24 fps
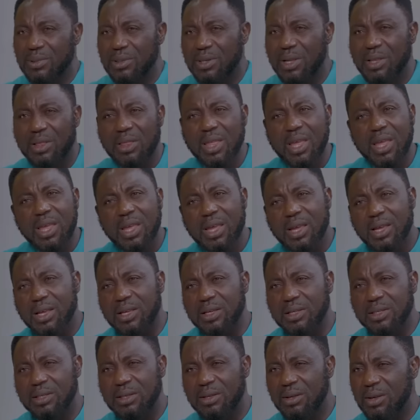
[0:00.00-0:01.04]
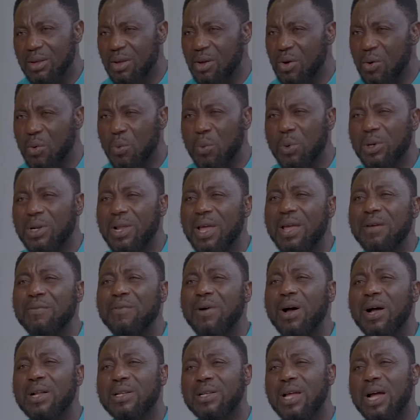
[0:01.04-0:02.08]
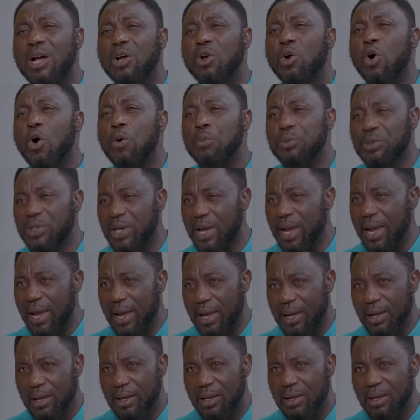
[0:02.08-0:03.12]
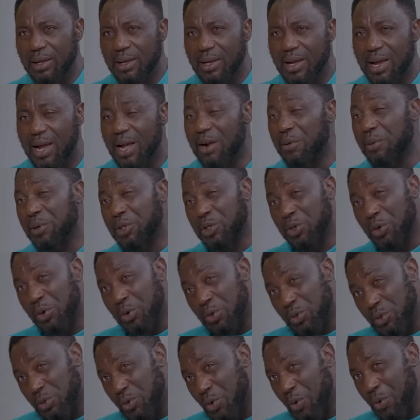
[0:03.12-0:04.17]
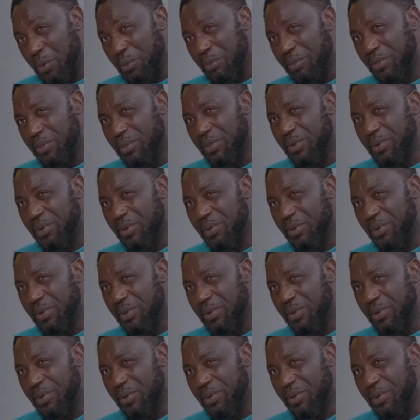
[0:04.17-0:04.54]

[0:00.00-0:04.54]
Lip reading: the thing is, whenever her dad comes here and returns home,